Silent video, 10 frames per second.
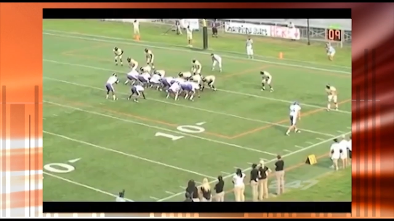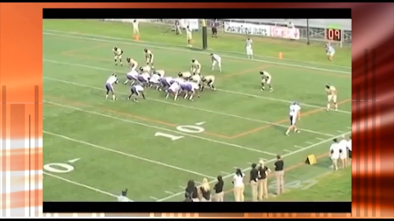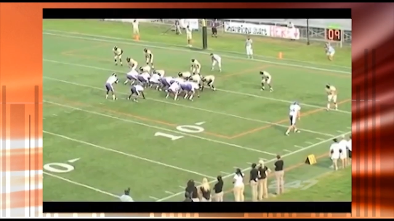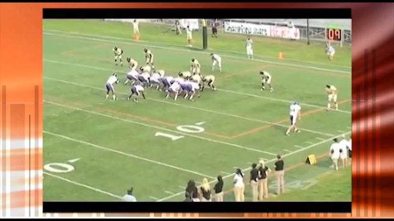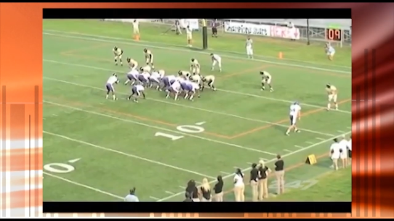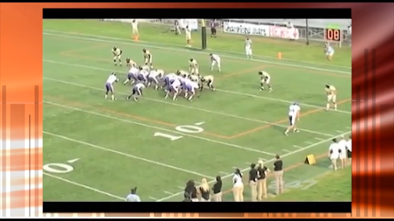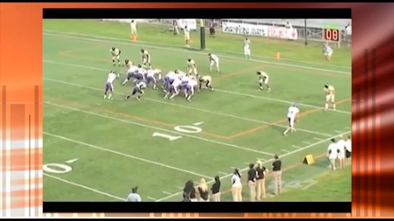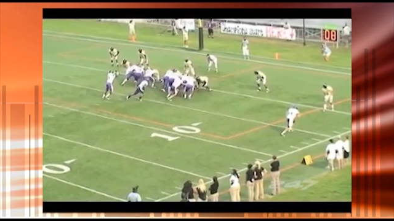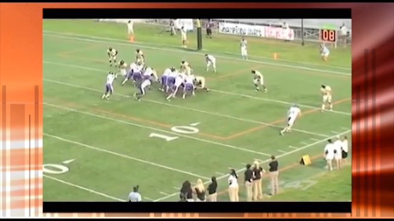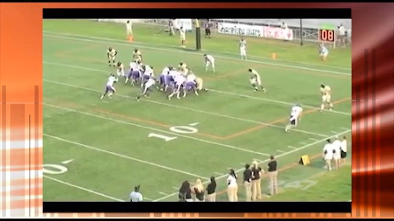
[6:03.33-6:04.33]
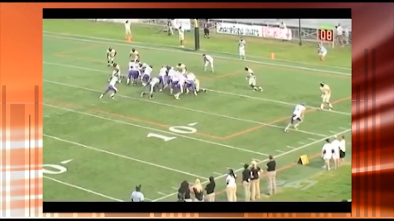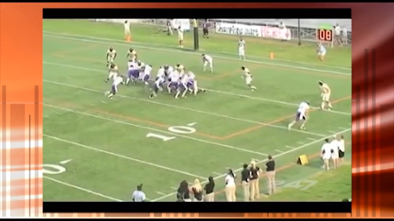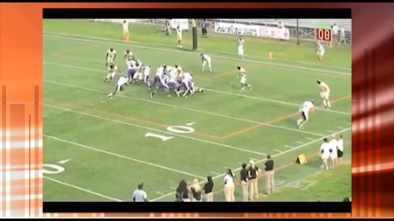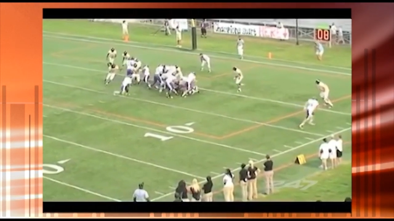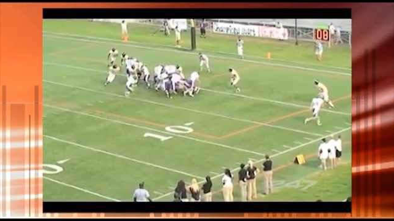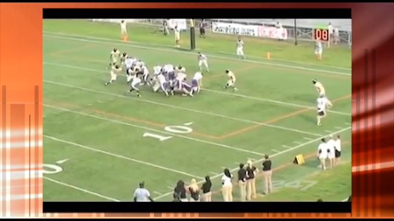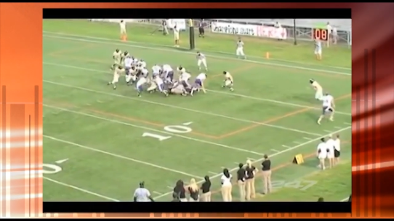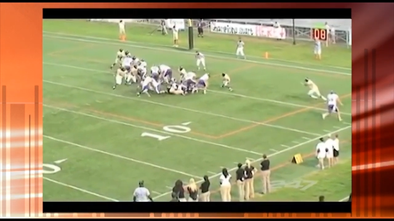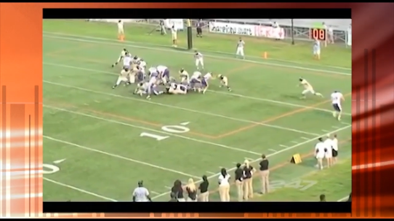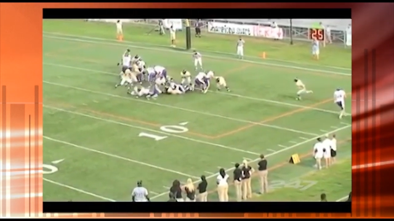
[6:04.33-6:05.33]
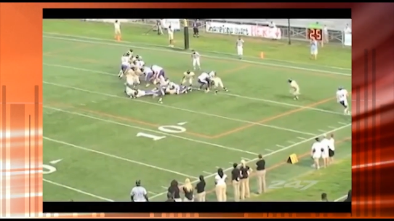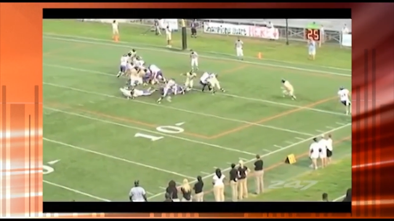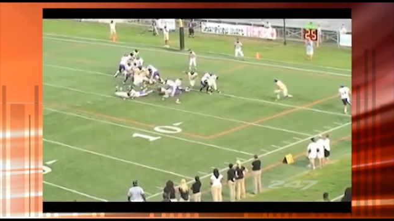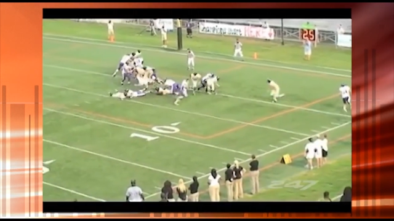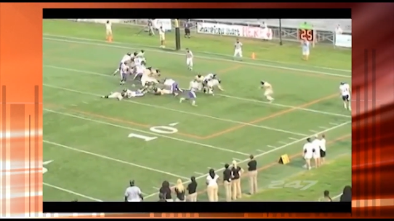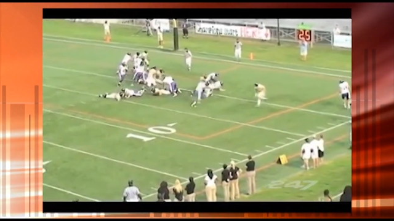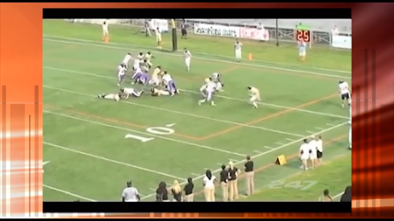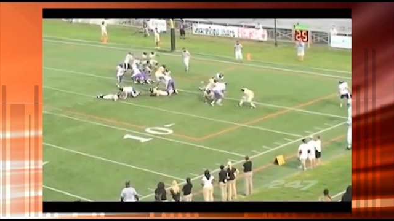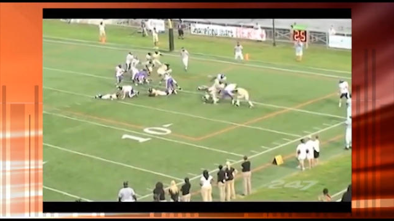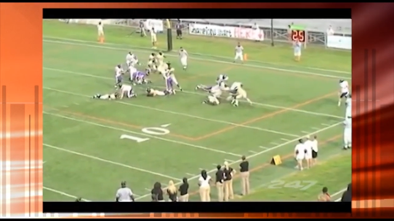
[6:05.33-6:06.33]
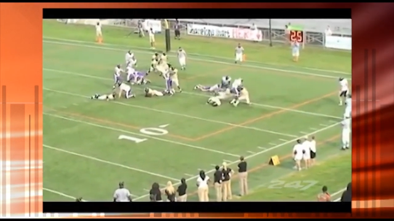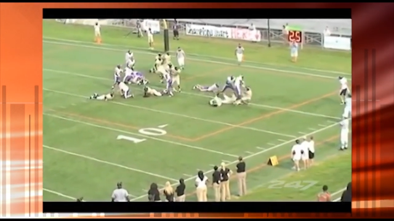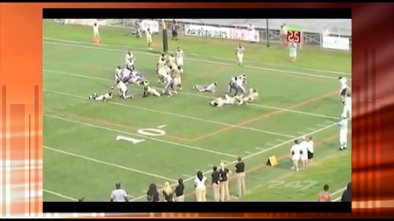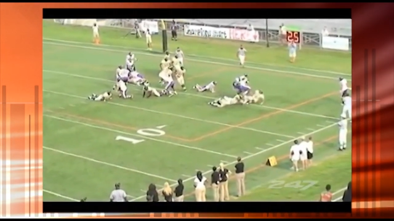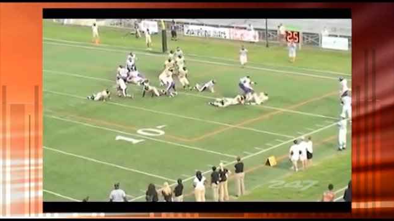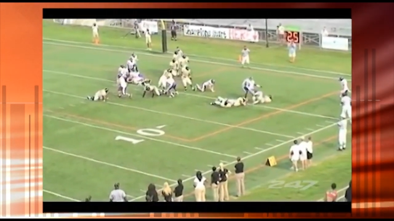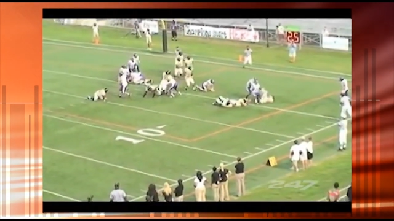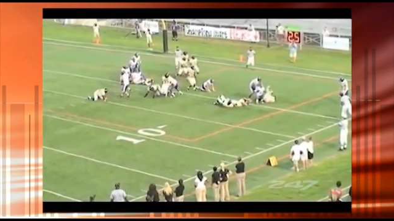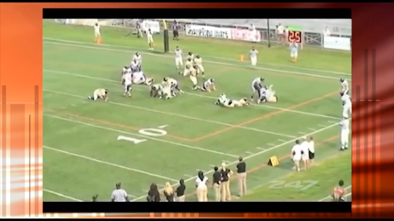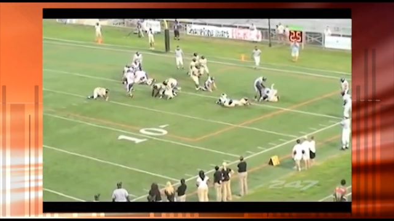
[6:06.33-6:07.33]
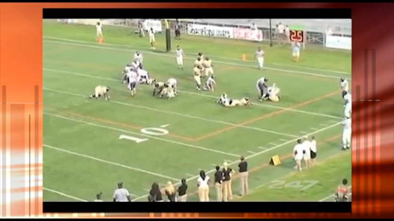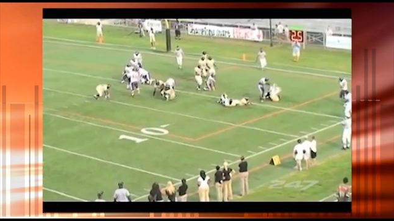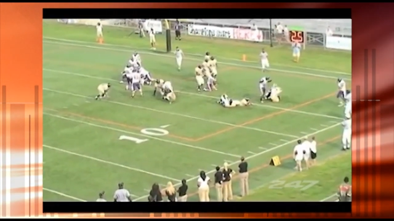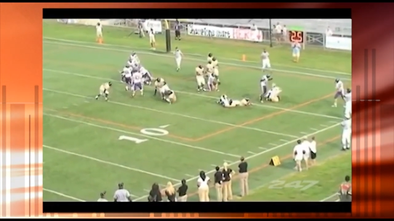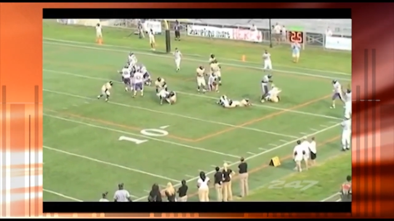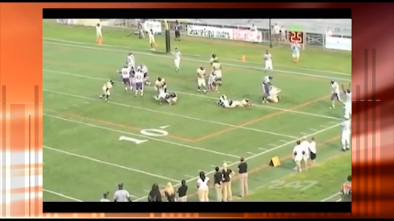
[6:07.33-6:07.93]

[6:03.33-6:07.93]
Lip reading: (no speaker visible)